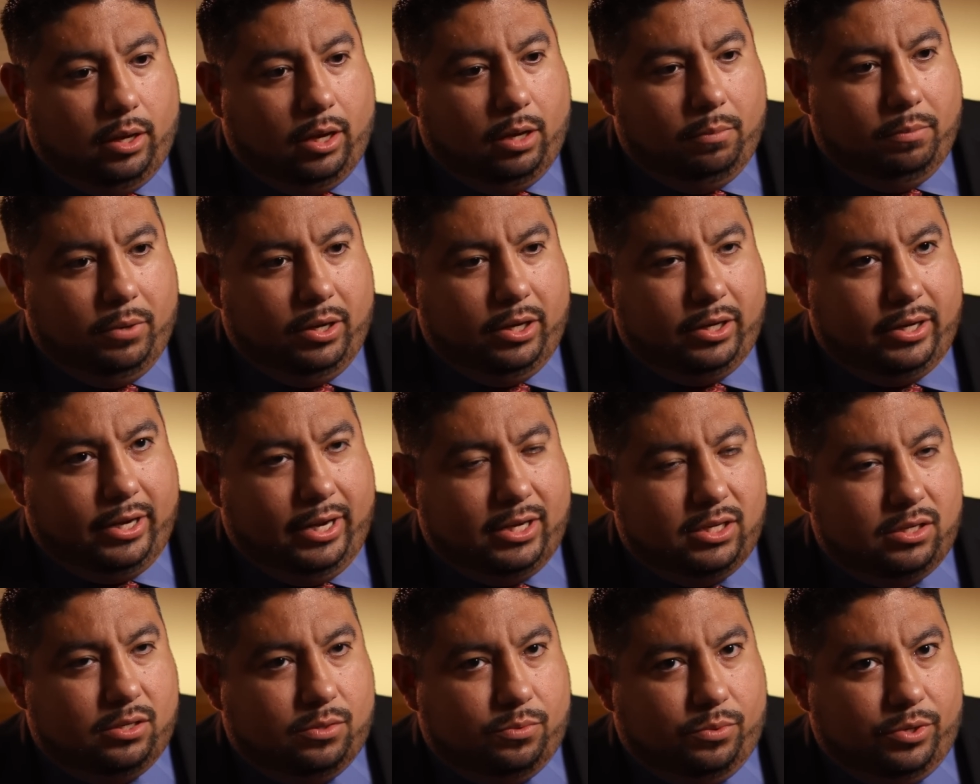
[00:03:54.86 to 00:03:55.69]
In many
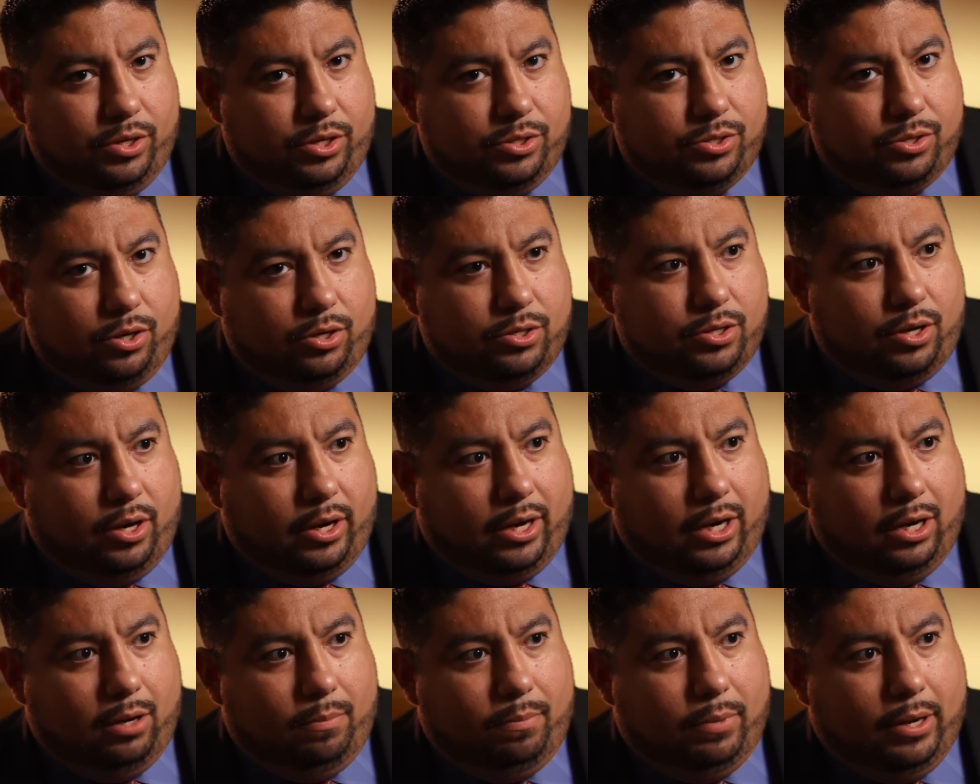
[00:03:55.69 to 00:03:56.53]
cases, when you start
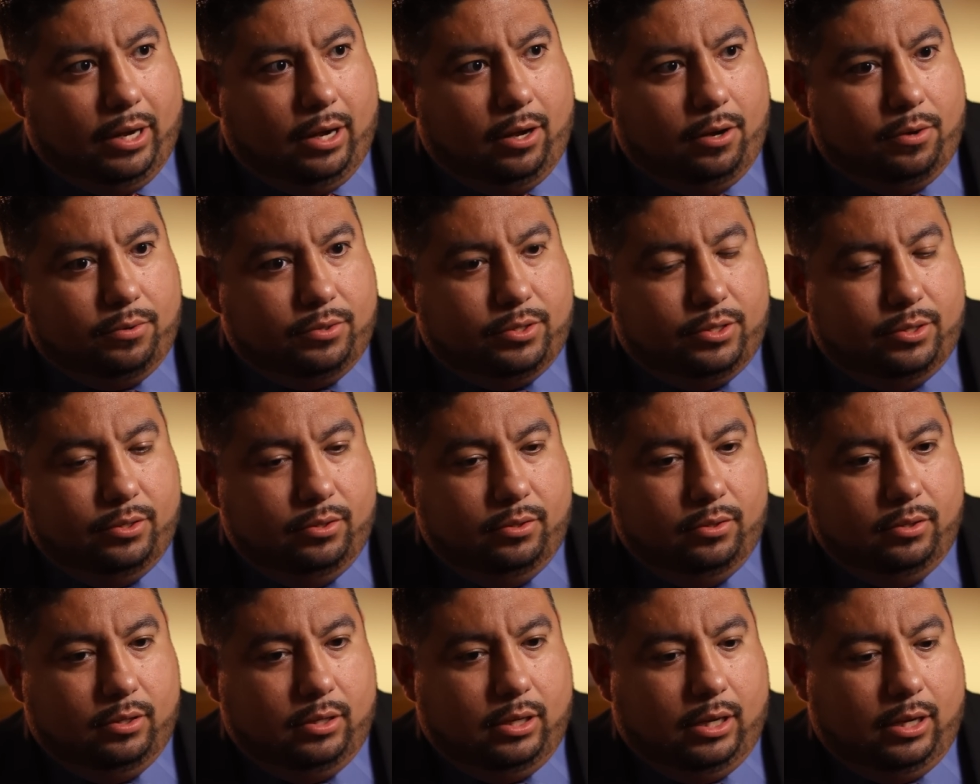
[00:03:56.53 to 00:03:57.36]
talking about
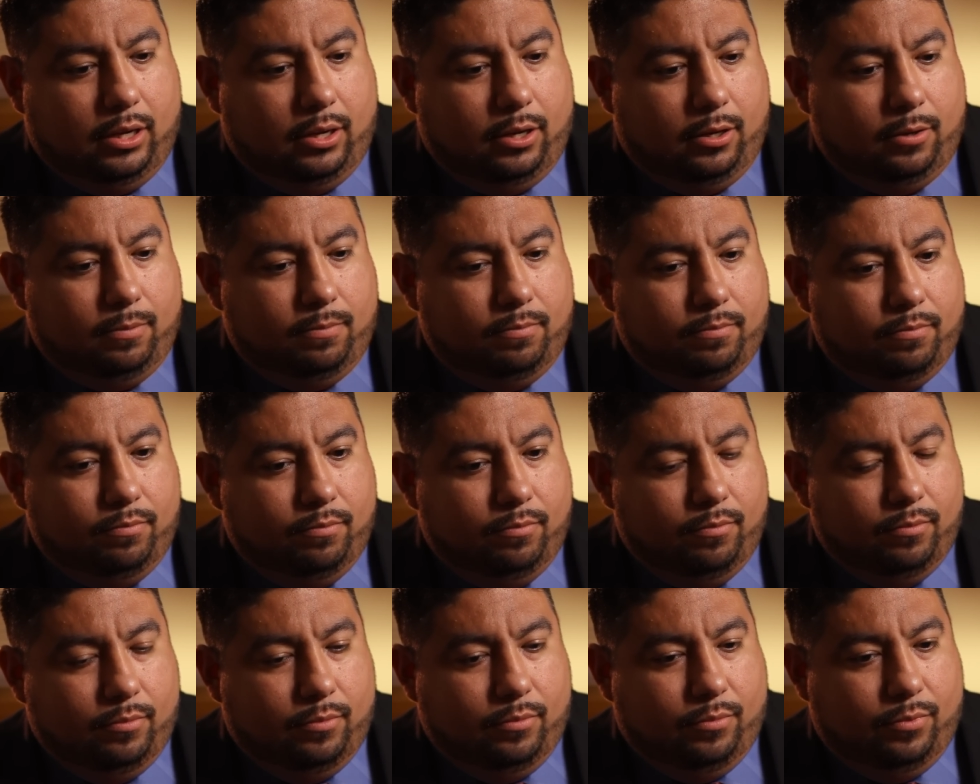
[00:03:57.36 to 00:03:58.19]

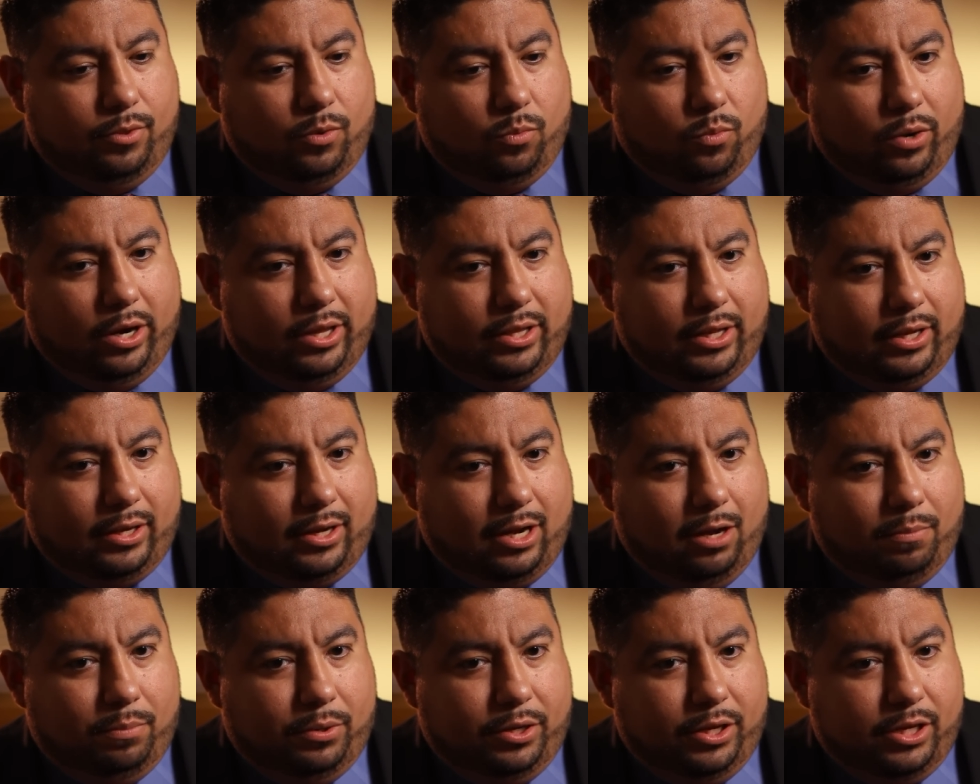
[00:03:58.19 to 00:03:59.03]
the way that
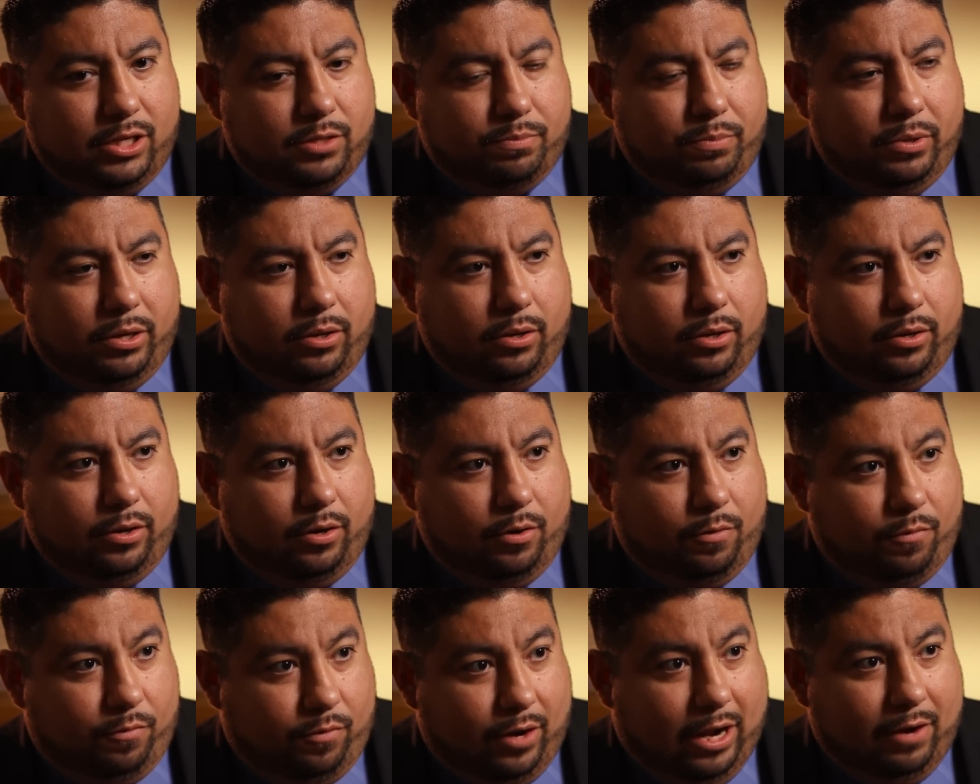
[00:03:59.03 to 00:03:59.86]
companies
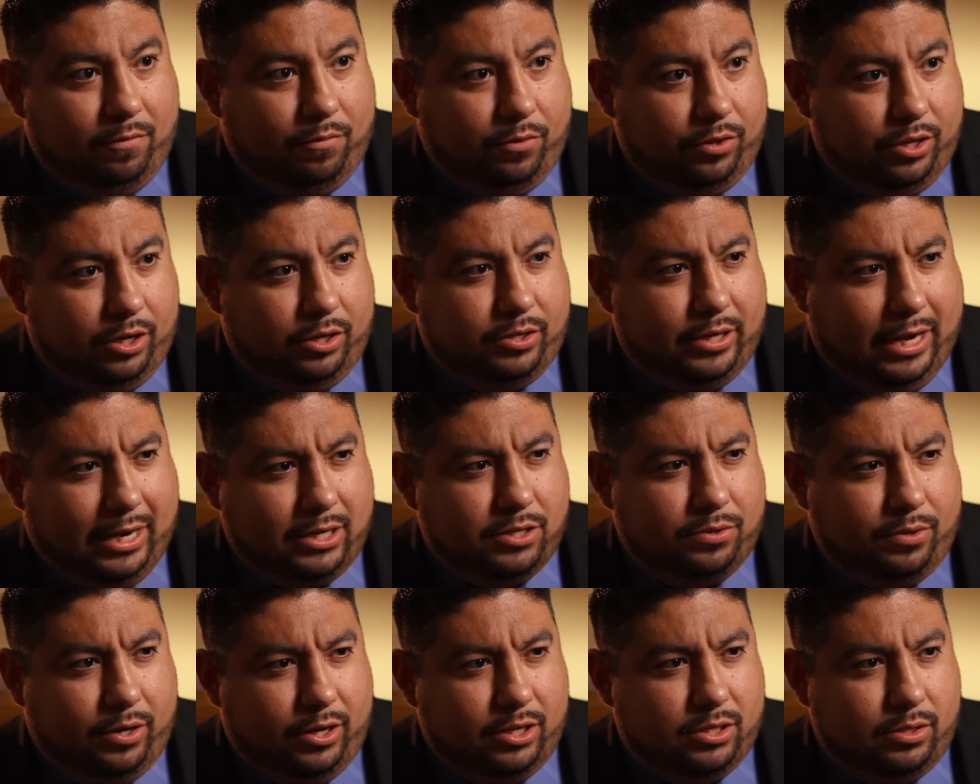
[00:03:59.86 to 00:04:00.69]
fight for their
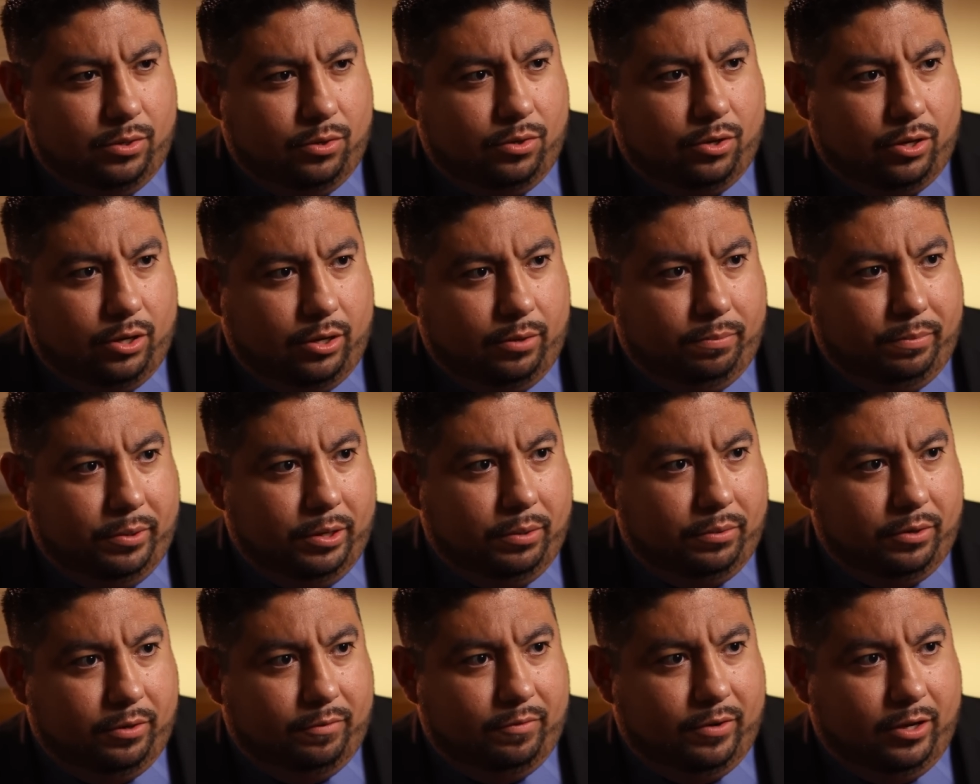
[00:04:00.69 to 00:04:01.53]
tax credits in order to be
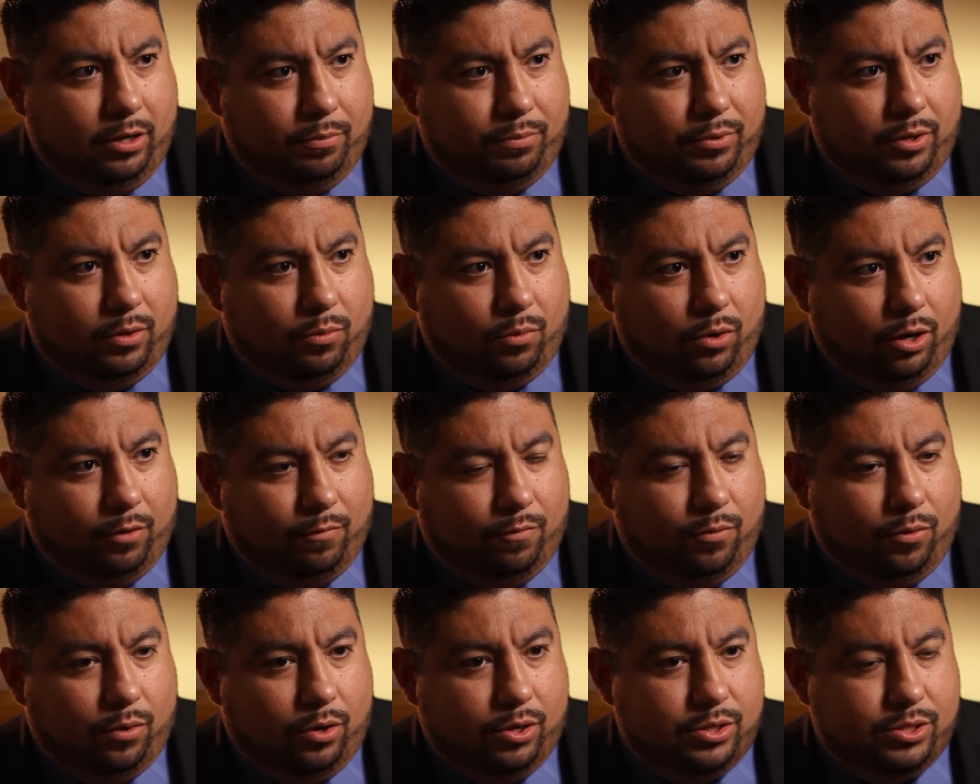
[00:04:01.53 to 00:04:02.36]
able to develop their
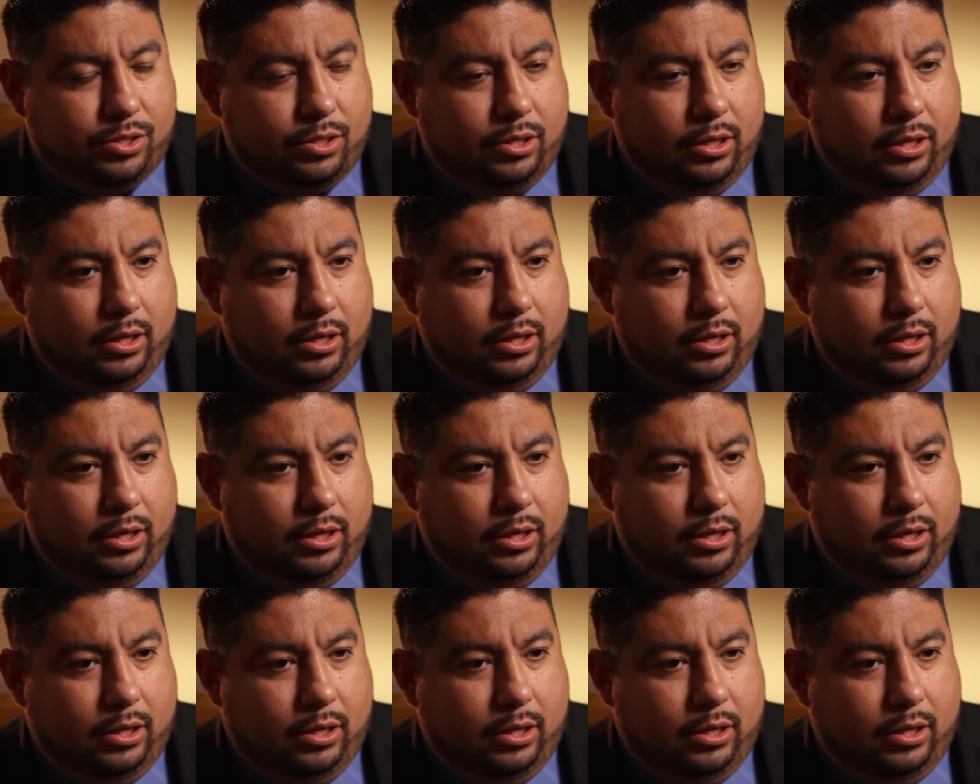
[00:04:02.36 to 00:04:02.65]
workforce,